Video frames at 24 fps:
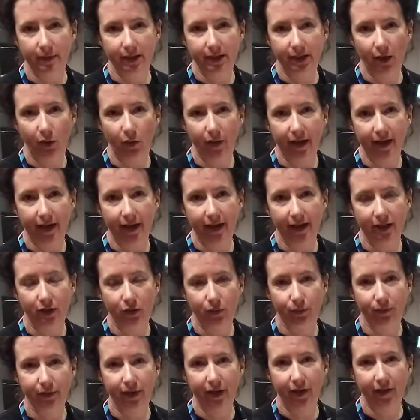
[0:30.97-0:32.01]
So it has
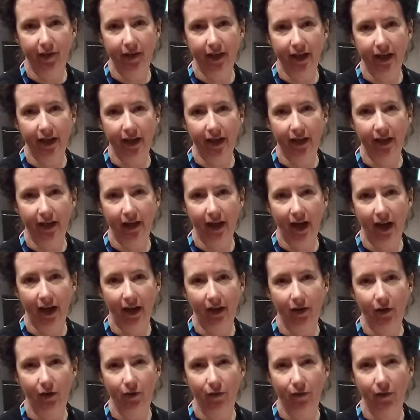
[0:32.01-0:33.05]
really
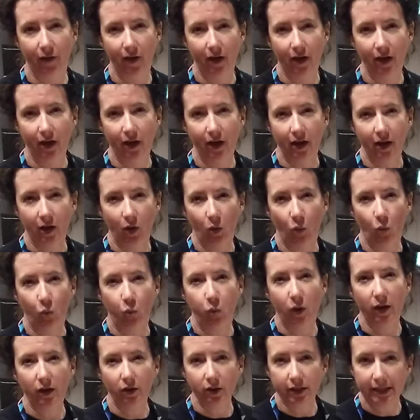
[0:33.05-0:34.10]
kind of
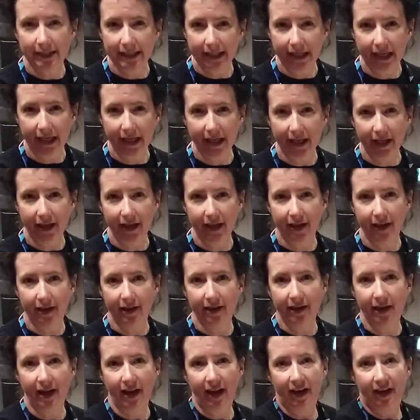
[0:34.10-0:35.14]

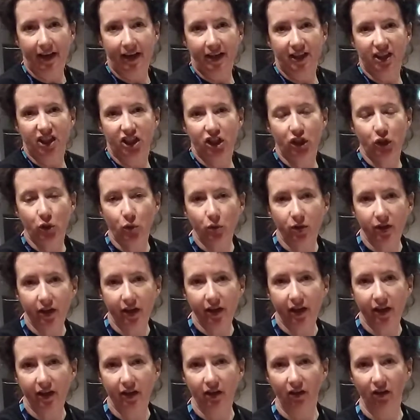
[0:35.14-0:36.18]
wilted and
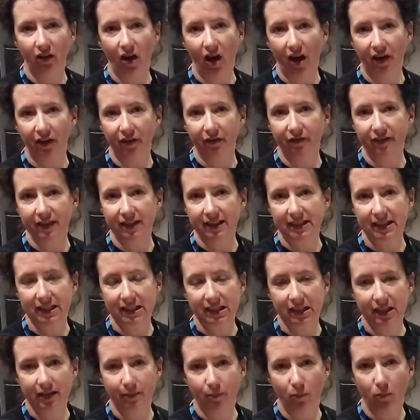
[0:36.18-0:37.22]
exuded a lot of its
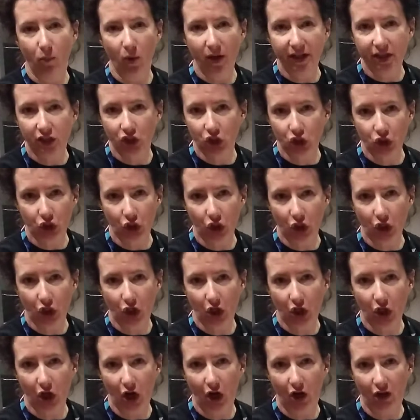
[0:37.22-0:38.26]

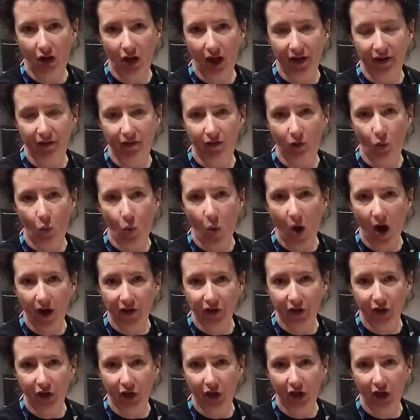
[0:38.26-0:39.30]
moisture, a lot of the
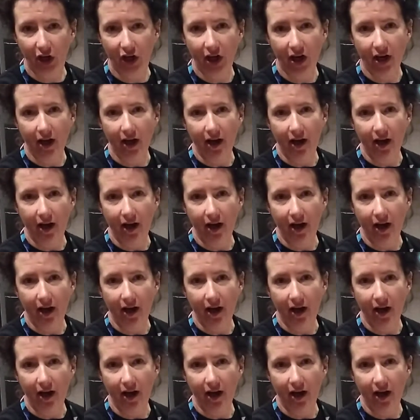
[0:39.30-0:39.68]
water,